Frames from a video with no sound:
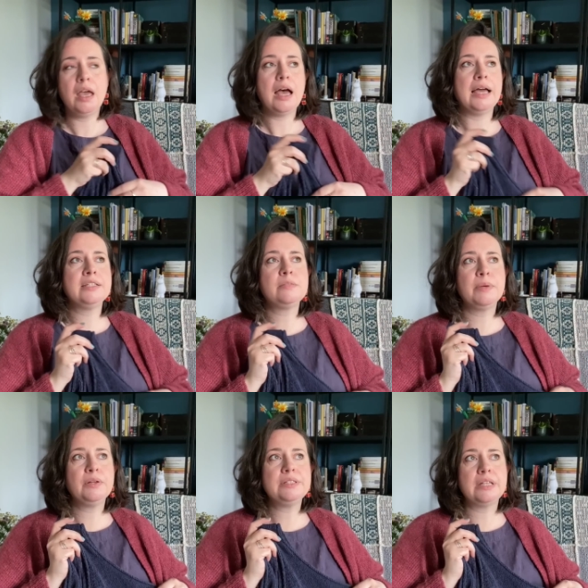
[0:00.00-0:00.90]
And to be
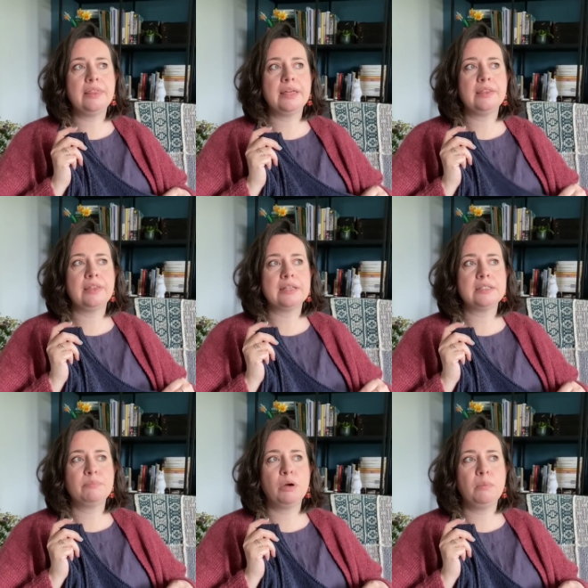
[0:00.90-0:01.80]
honest, I think that's
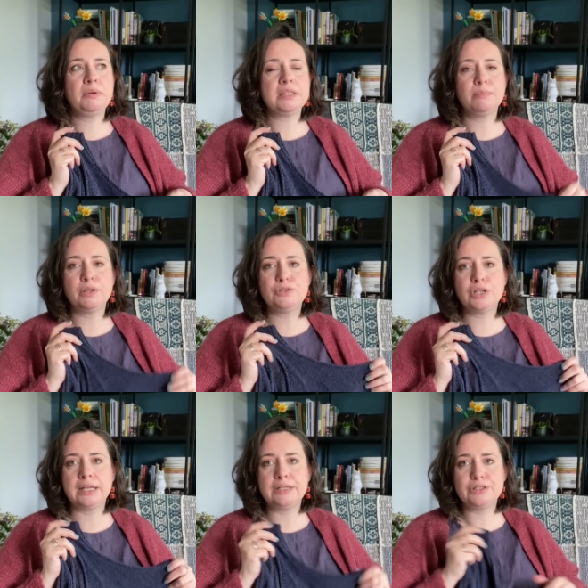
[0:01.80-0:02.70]
probably the most
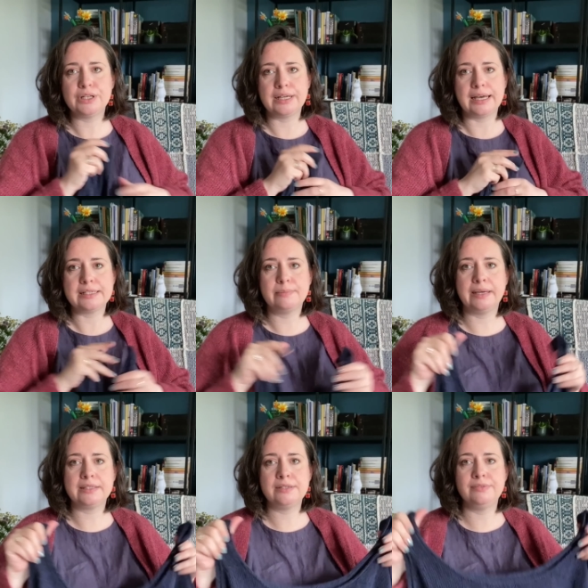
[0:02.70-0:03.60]
challenging
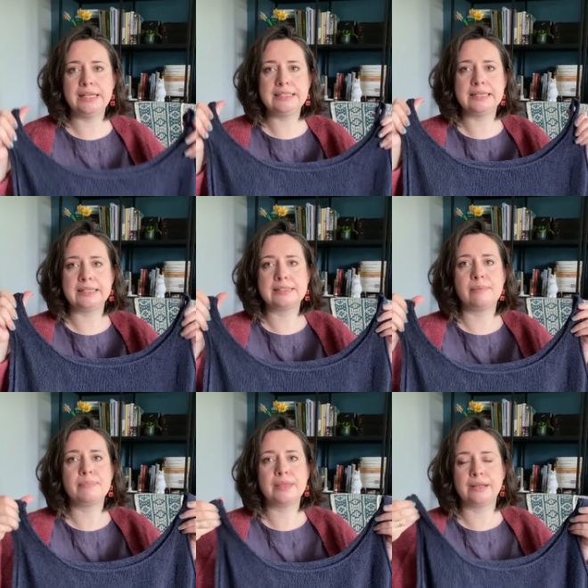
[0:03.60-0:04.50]
aspect of knitting
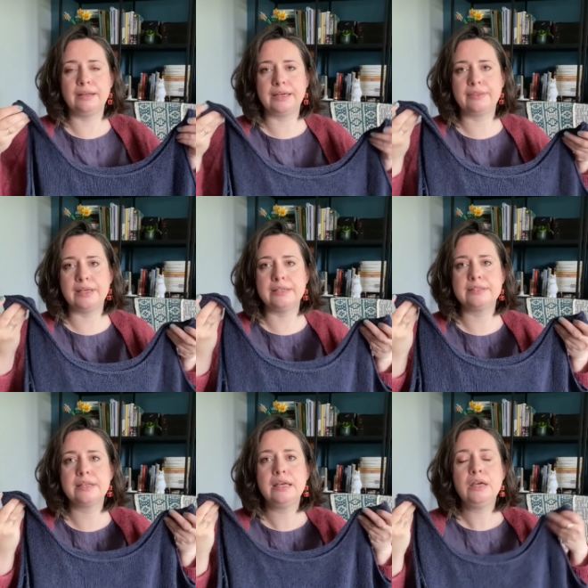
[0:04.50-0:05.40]
something like
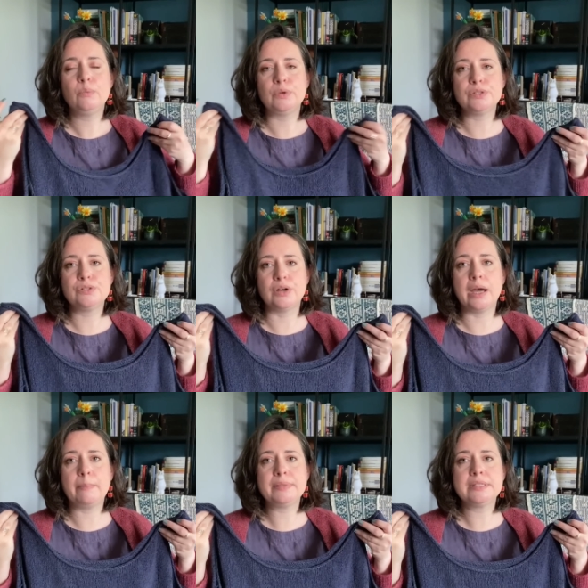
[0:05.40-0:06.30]
this with
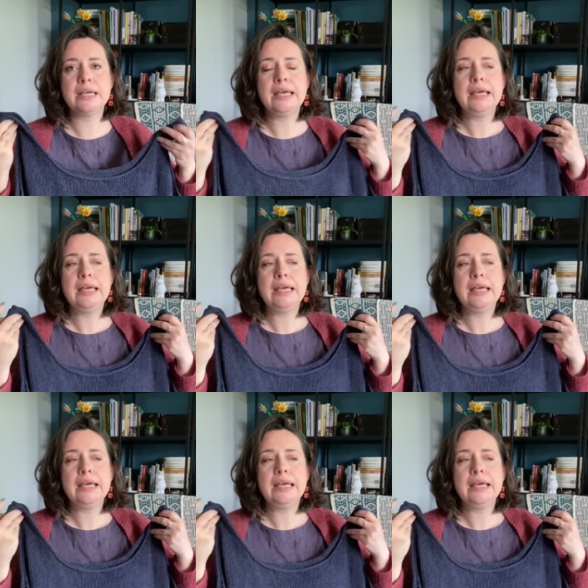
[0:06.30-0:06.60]
straps.